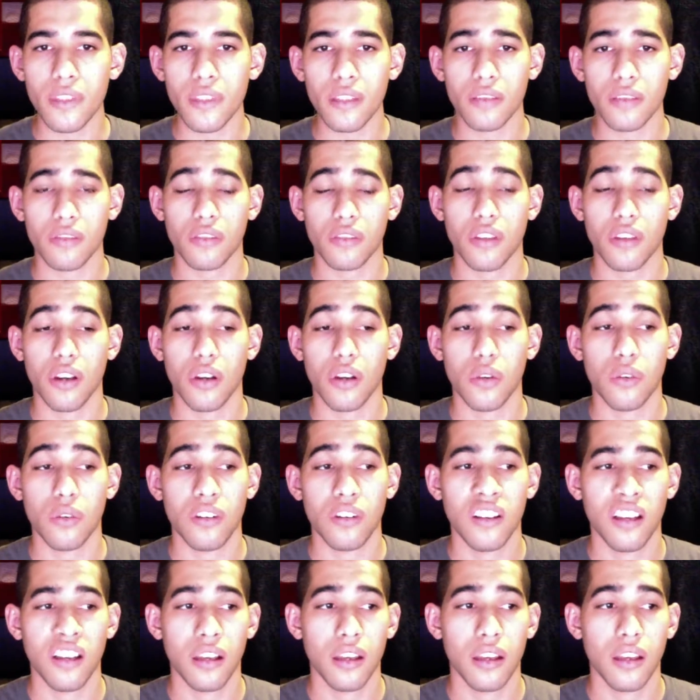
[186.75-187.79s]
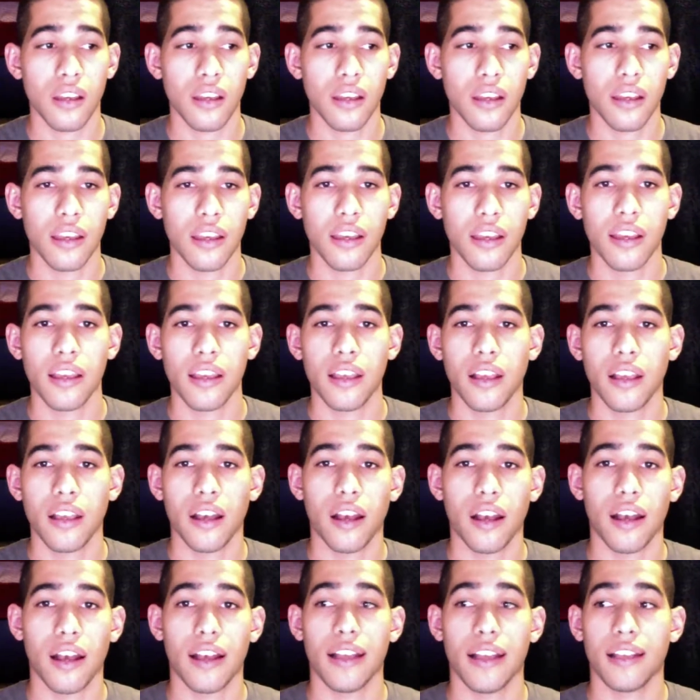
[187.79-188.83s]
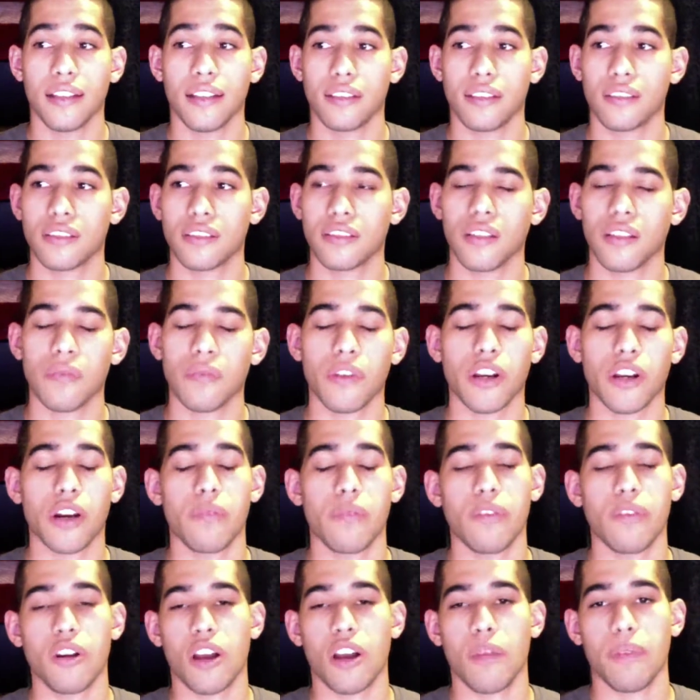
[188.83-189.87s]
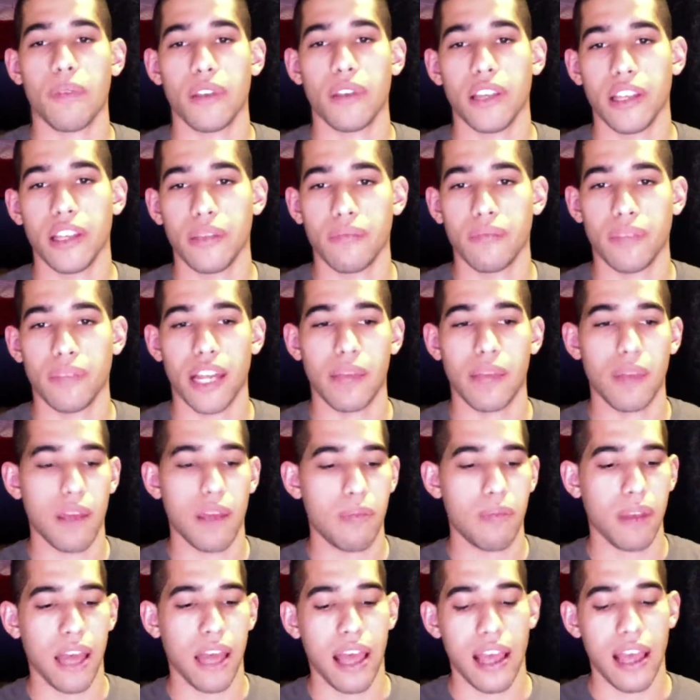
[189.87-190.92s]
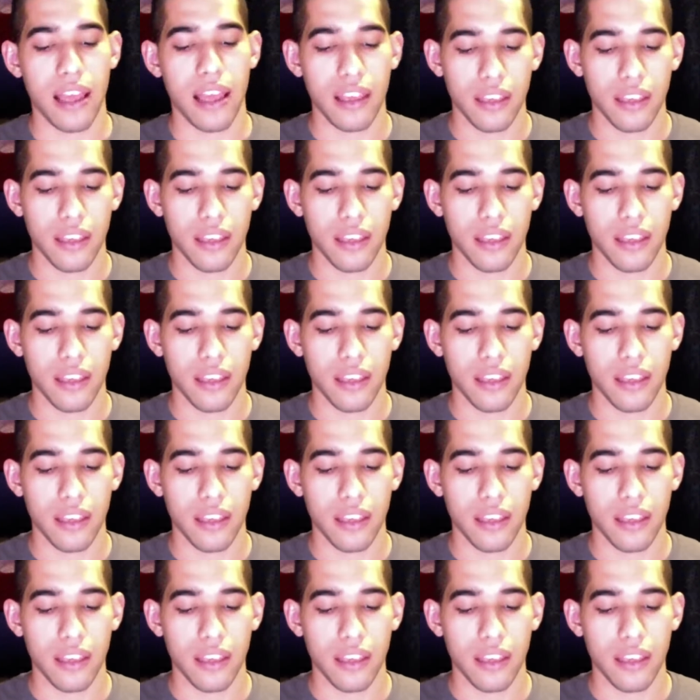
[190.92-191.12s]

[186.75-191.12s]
So, some girl broke up with him. Blah blah blah.